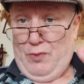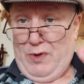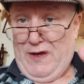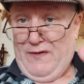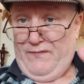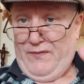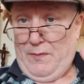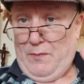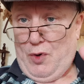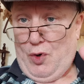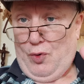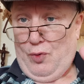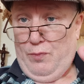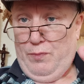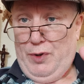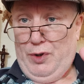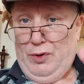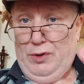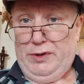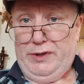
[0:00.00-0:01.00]
away from
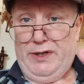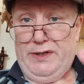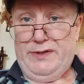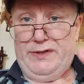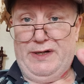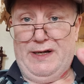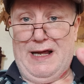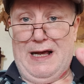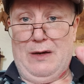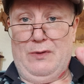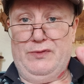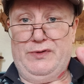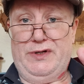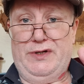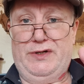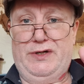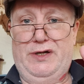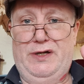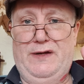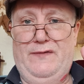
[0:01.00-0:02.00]
old buildings and
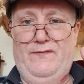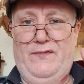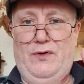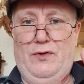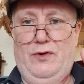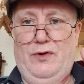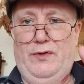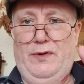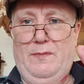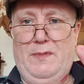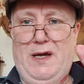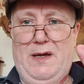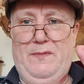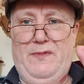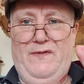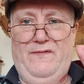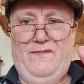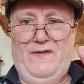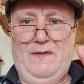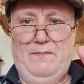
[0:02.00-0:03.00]
houses. You never know there might
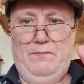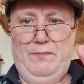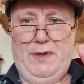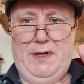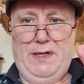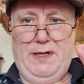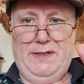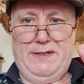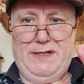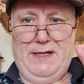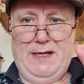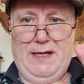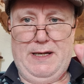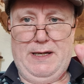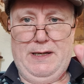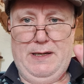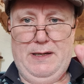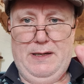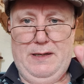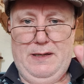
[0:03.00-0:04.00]
be vampires
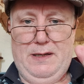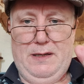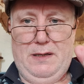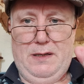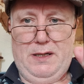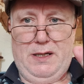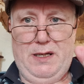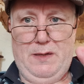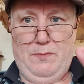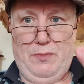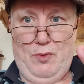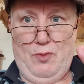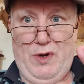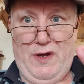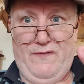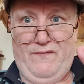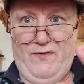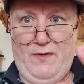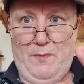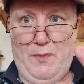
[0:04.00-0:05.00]
there. Keep
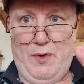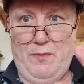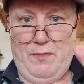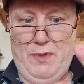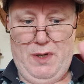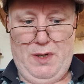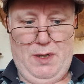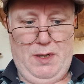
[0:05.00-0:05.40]
away from them.